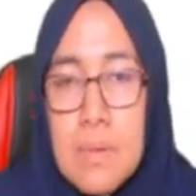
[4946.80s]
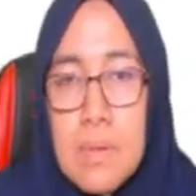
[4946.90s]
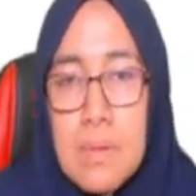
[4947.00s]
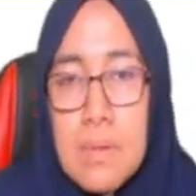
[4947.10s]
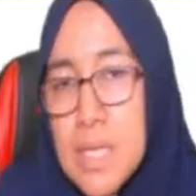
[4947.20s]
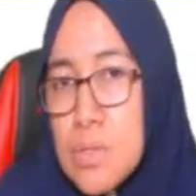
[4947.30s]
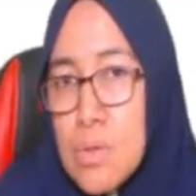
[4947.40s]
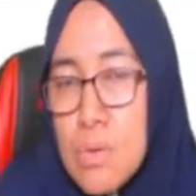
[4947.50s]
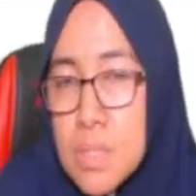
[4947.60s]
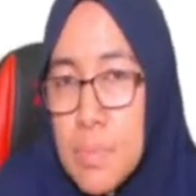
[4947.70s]
There is
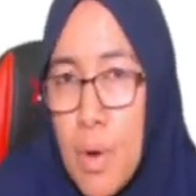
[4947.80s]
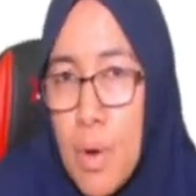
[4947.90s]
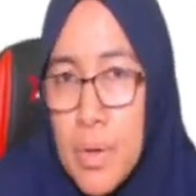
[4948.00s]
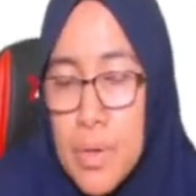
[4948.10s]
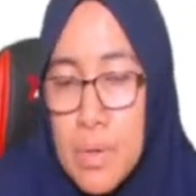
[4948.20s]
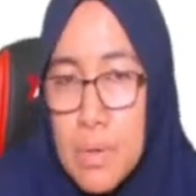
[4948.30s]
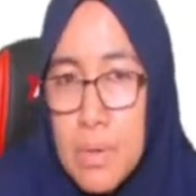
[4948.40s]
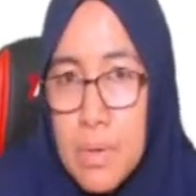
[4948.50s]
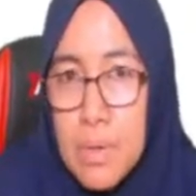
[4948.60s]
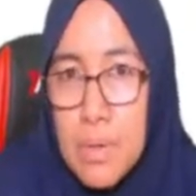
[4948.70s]
no support.
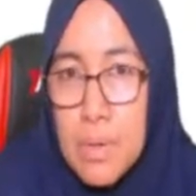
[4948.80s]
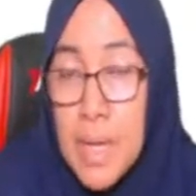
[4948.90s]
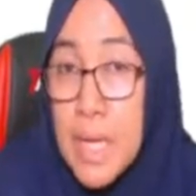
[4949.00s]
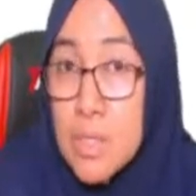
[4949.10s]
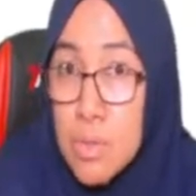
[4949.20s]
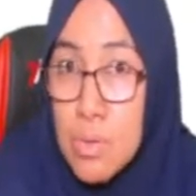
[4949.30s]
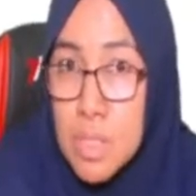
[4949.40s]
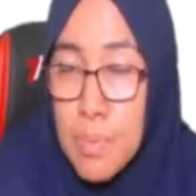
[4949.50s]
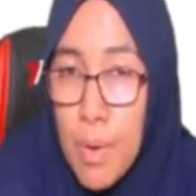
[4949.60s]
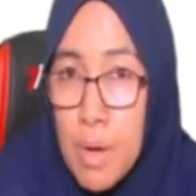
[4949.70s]
There is no
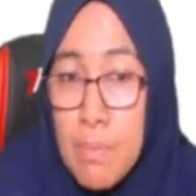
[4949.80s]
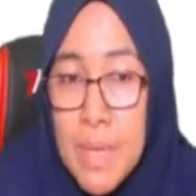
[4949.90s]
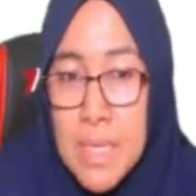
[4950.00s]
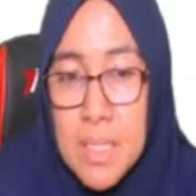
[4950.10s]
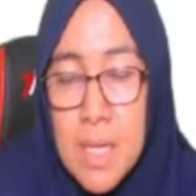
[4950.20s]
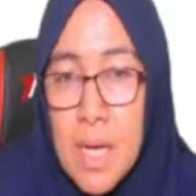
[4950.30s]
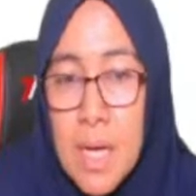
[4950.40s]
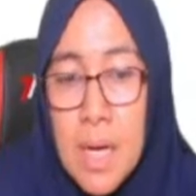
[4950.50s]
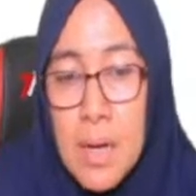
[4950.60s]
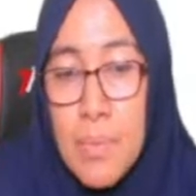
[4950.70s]
support means
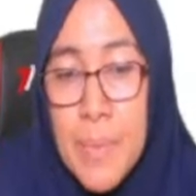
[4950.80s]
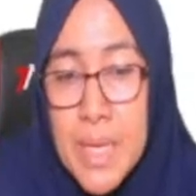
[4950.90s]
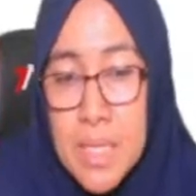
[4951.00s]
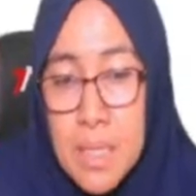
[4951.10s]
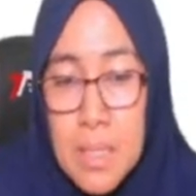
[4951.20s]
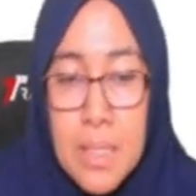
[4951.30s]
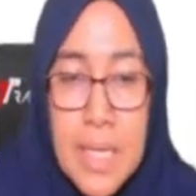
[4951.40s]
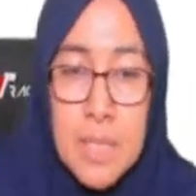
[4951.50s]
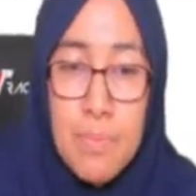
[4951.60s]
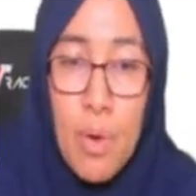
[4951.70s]

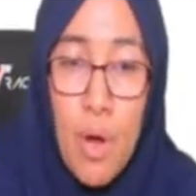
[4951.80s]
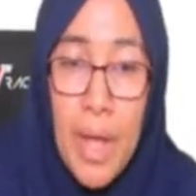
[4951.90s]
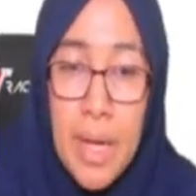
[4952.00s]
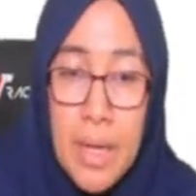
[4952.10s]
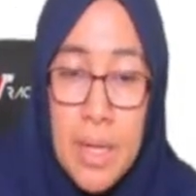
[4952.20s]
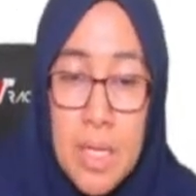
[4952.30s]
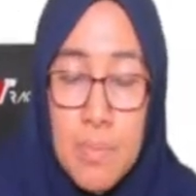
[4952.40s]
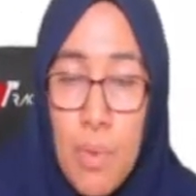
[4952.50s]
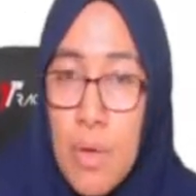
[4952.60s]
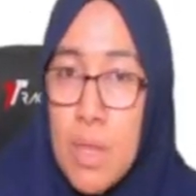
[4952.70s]
this point
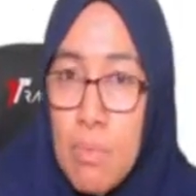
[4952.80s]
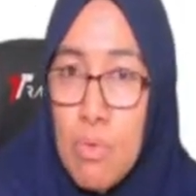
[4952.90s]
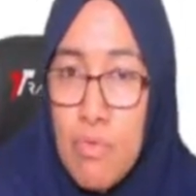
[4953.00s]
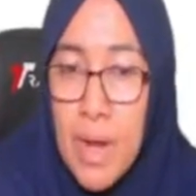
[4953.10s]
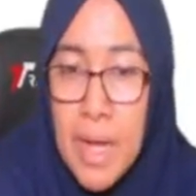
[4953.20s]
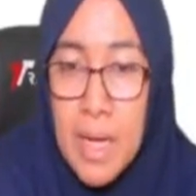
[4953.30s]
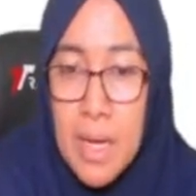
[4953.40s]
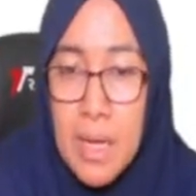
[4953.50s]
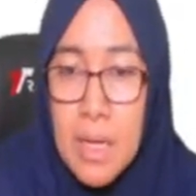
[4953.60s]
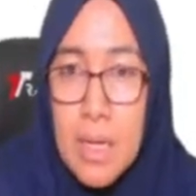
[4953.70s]
will move, right?
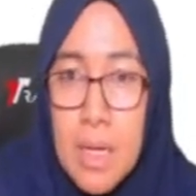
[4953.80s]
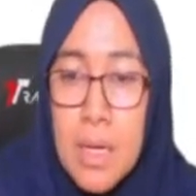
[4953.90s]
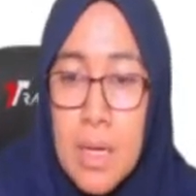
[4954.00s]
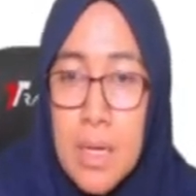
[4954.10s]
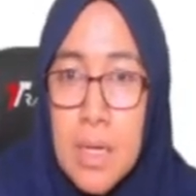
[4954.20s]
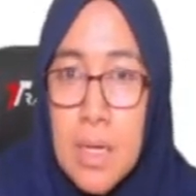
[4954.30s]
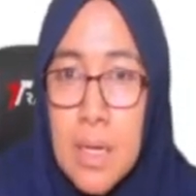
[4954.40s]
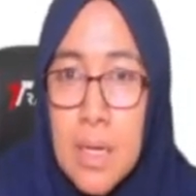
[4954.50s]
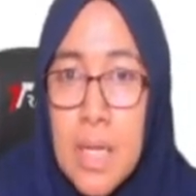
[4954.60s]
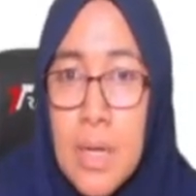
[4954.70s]

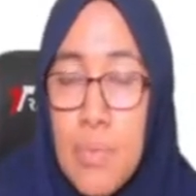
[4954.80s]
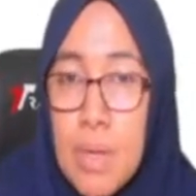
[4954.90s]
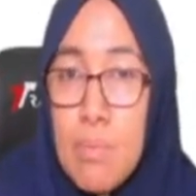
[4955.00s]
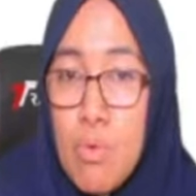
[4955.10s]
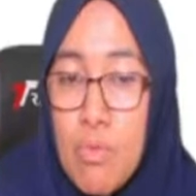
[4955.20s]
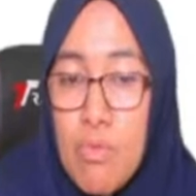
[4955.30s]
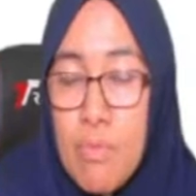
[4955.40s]
It will move.